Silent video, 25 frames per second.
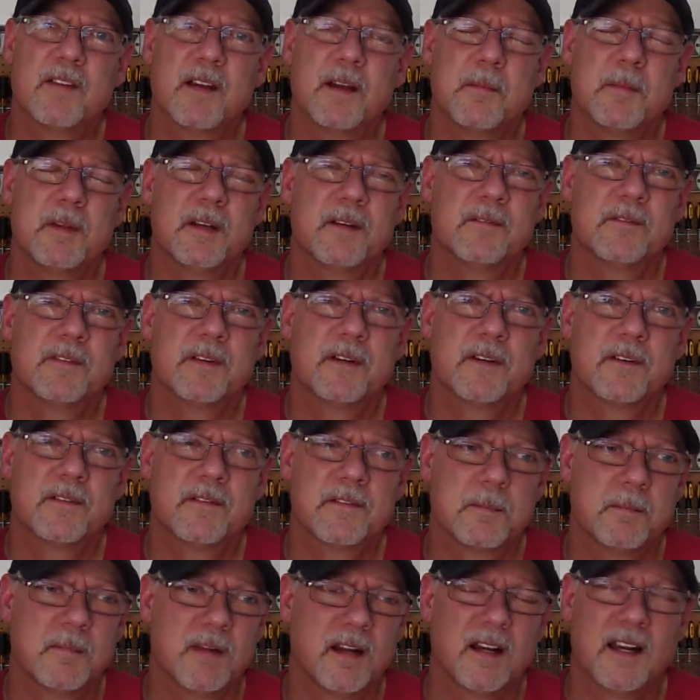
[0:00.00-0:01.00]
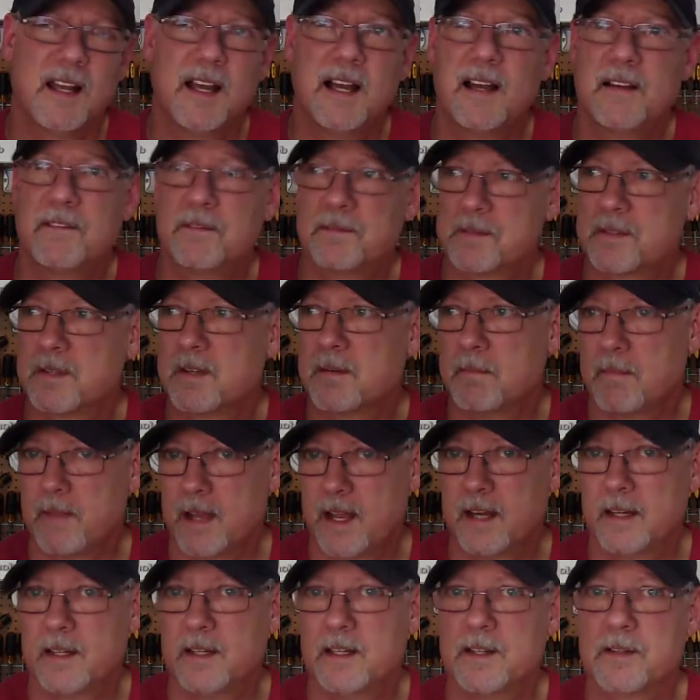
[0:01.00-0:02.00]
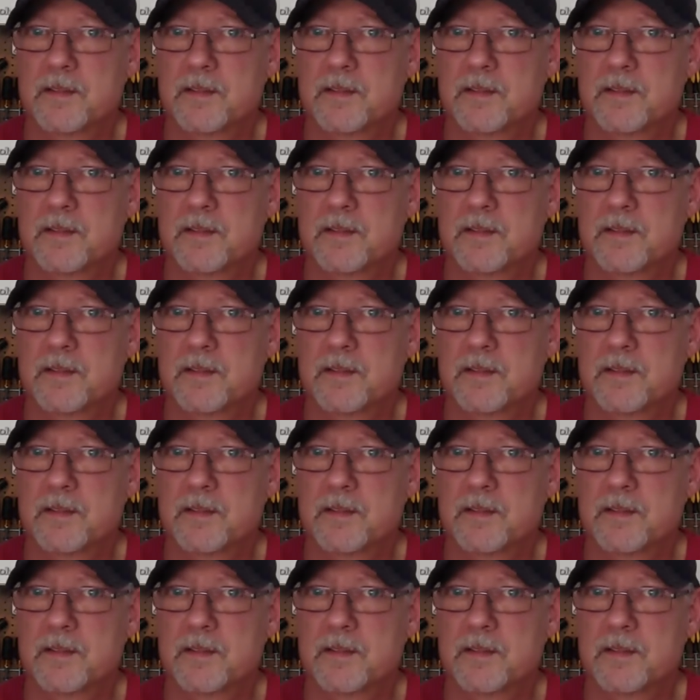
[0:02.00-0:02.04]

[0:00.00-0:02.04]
If I'm in fear for my life, or somebody